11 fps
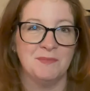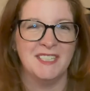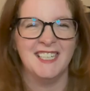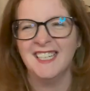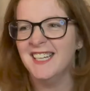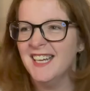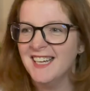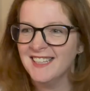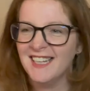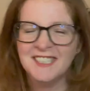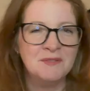But
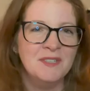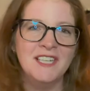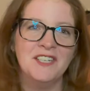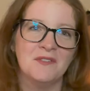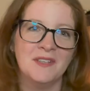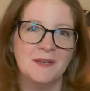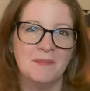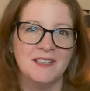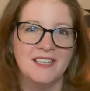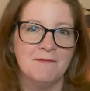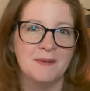the last one I don't really
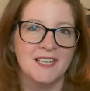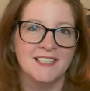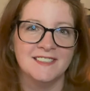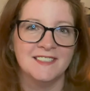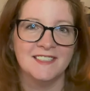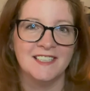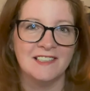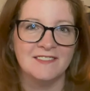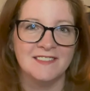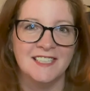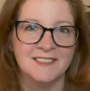believe because, you know,
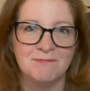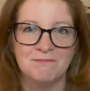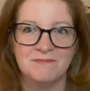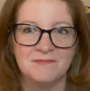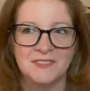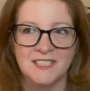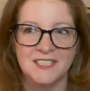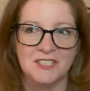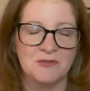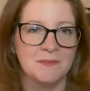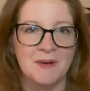his
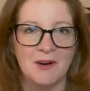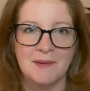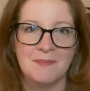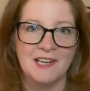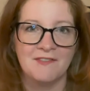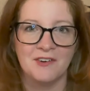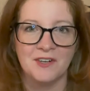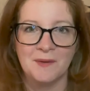sister was Mary Pickford.